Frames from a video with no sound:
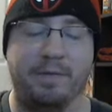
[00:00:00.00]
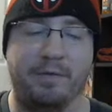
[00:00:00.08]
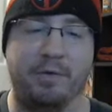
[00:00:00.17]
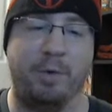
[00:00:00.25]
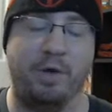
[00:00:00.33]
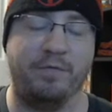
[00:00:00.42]

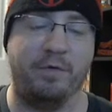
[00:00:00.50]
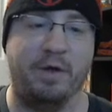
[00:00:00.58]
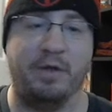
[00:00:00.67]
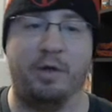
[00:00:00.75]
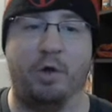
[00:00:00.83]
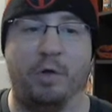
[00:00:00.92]
point for it.
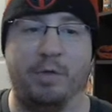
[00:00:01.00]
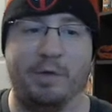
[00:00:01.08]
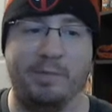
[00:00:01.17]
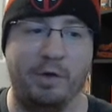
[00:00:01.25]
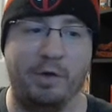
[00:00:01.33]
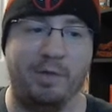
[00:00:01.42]
You know,
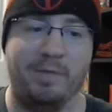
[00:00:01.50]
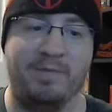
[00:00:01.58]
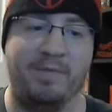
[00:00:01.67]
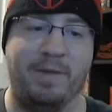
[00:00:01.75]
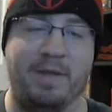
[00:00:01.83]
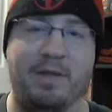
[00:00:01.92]
when you go into
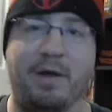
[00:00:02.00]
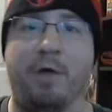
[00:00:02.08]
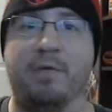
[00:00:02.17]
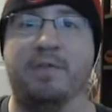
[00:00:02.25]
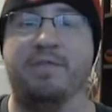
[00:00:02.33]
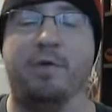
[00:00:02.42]
PvP,
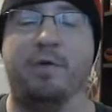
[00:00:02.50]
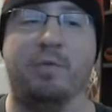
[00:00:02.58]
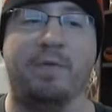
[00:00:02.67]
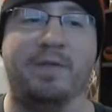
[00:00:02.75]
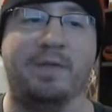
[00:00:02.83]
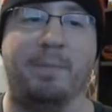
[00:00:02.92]
all it's filled
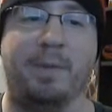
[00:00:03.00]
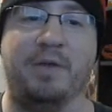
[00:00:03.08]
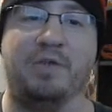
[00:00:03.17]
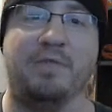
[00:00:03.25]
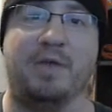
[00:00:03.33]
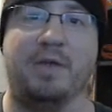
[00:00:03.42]
with is a
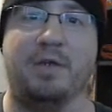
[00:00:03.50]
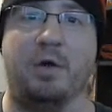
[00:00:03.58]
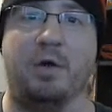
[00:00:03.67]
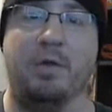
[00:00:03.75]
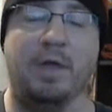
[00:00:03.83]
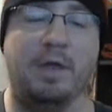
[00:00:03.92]
bunch of, like, you
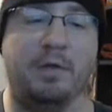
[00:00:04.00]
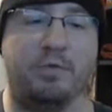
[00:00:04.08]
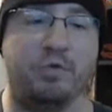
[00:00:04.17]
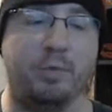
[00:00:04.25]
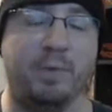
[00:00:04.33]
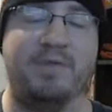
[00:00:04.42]
know,
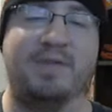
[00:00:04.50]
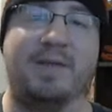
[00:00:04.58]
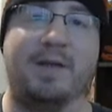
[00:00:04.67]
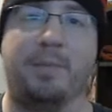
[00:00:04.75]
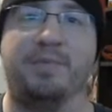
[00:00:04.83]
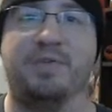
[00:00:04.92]
Supernova
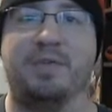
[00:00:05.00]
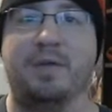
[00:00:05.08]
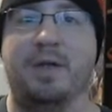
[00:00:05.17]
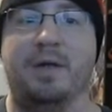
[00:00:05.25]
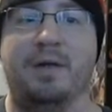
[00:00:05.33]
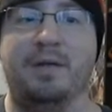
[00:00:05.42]
setups,
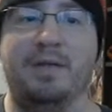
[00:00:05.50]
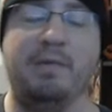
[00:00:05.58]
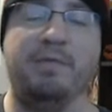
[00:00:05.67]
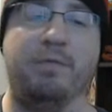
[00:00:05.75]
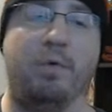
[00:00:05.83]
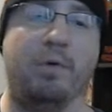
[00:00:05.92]

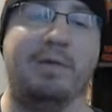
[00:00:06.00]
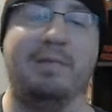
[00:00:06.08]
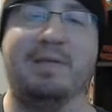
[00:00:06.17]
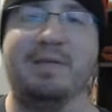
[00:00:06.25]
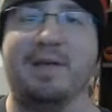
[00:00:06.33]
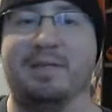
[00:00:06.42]
DB4,
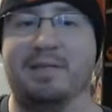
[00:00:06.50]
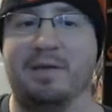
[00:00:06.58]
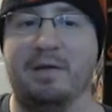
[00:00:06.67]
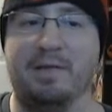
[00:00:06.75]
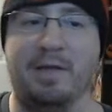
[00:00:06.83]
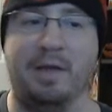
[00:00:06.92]
DB6s, and
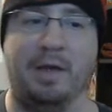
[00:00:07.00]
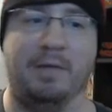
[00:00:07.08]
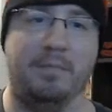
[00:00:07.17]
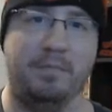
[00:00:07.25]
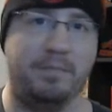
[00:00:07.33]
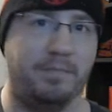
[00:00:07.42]
everything,
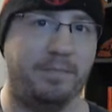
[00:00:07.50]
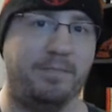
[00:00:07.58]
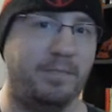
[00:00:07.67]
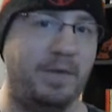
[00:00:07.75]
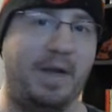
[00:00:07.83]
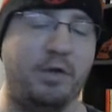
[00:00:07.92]
and
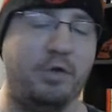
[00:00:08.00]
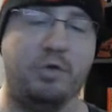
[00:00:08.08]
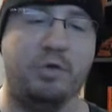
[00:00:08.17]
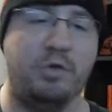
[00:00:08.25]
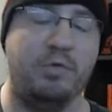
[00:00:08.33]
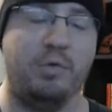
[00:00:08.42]

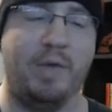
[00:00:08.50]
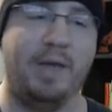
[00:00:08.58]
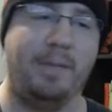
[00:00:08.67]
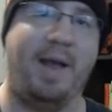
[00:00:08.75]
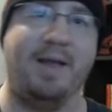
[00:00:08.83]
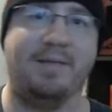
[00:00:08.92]
you can't
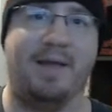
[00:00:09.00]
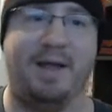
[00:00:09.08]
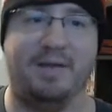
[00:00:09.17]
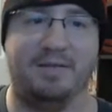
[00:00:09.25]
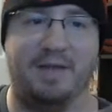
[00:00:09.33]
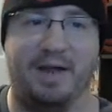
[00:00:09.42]
get past that
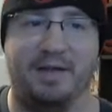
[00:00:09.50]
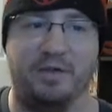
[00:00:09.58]
as a